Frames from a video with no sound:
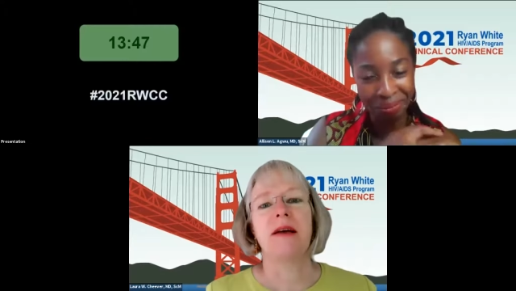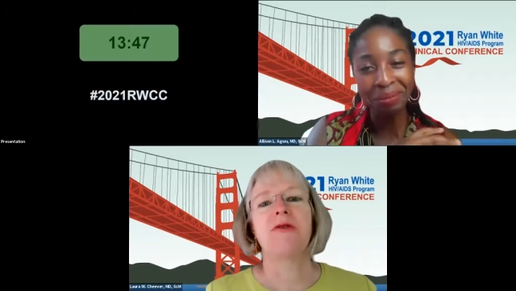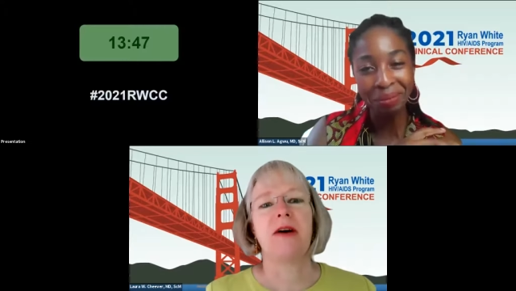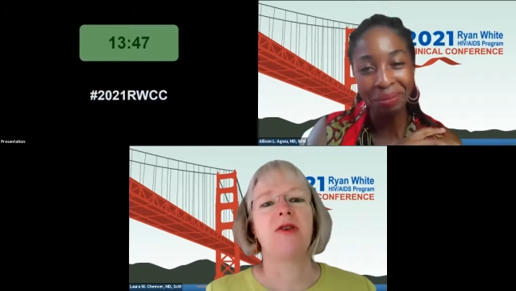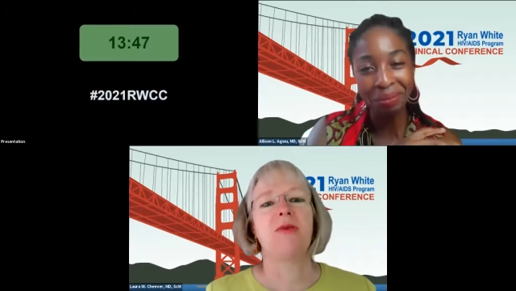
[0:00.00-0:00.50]

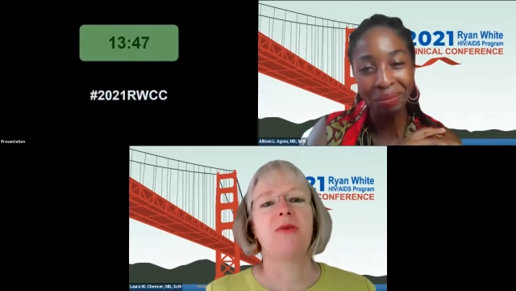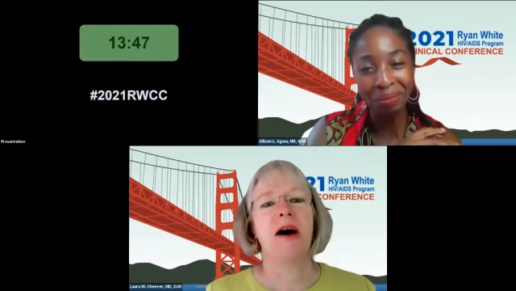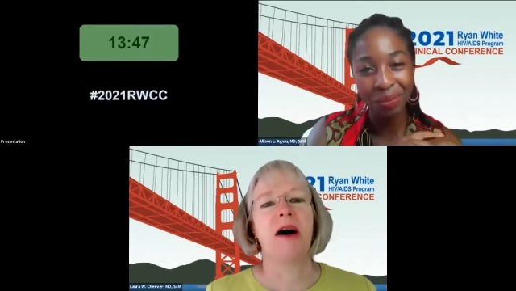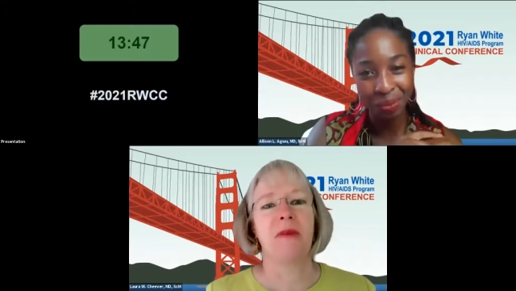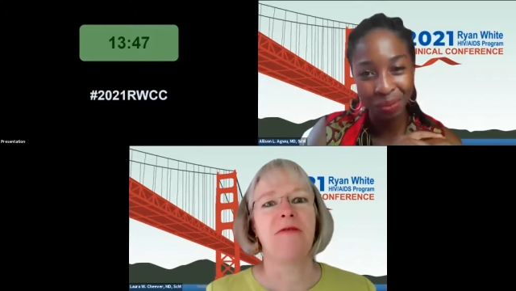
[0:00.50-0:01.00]
Speaker 1: cares about is my
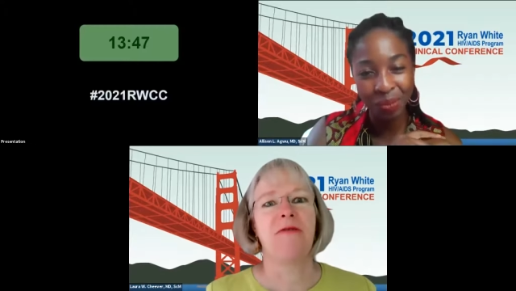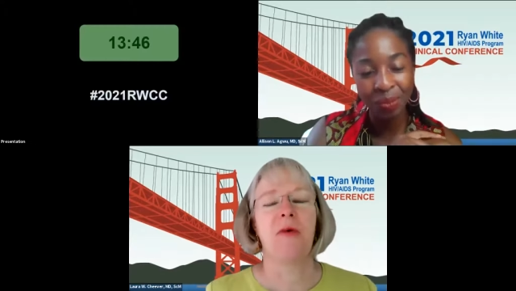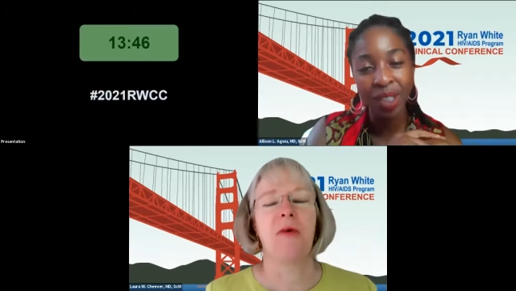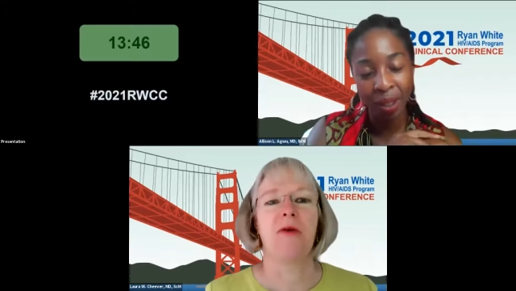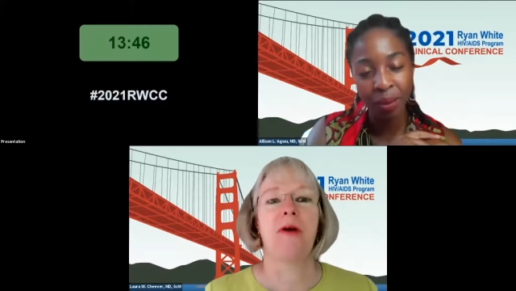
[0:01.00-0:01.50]
viral
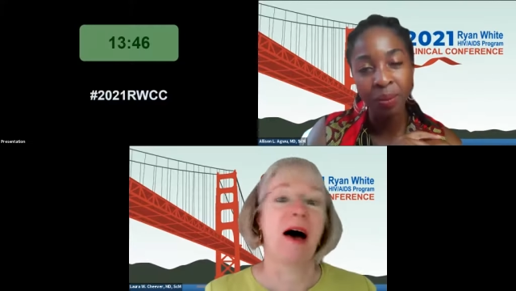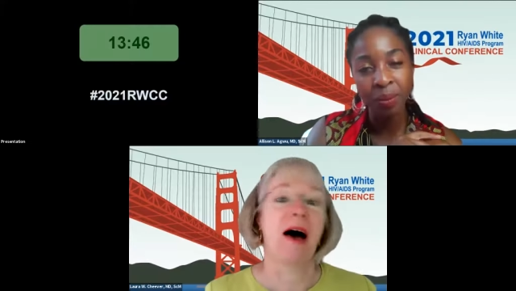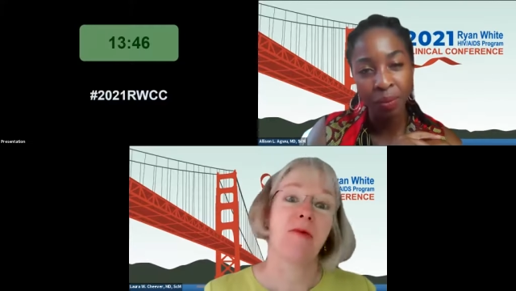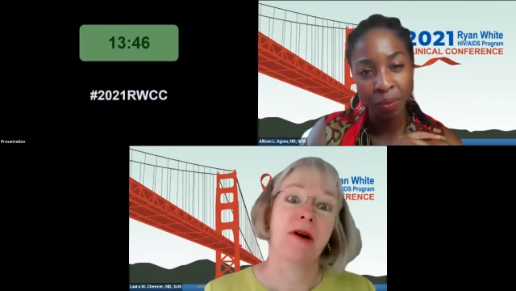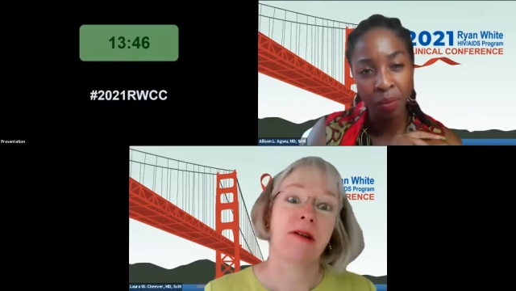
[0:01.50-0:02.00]
load. I don't want to
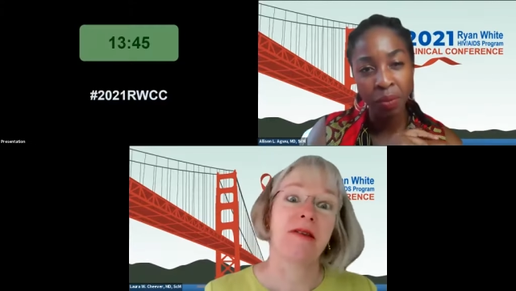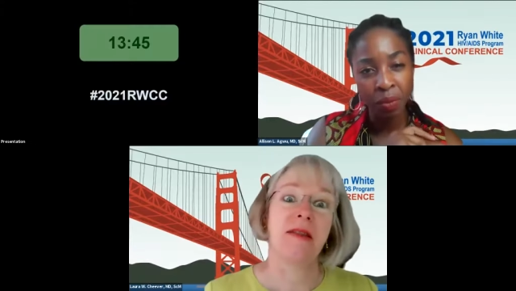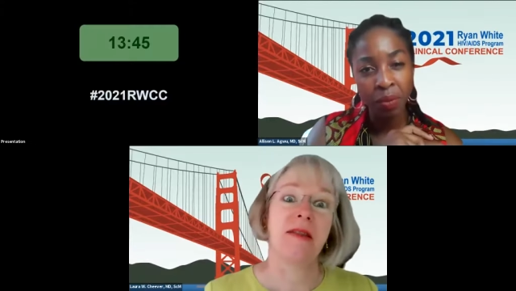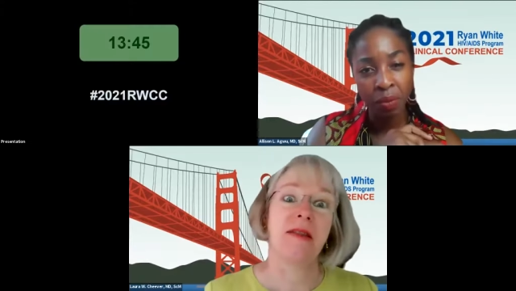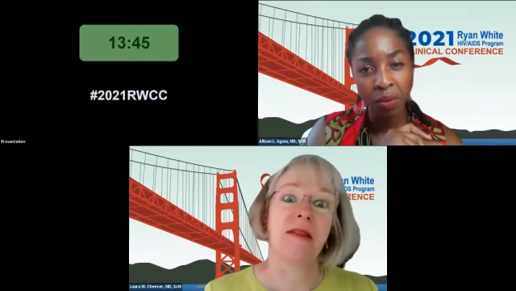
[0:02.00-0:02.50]
see that
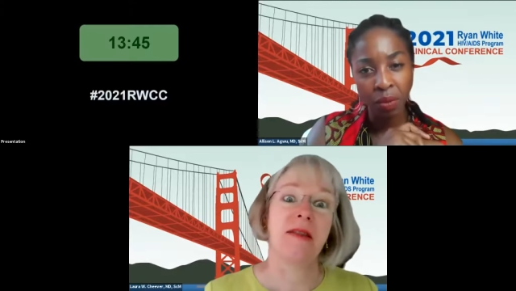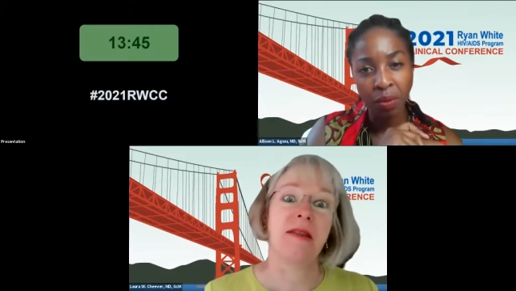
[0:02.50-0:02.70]
doctor.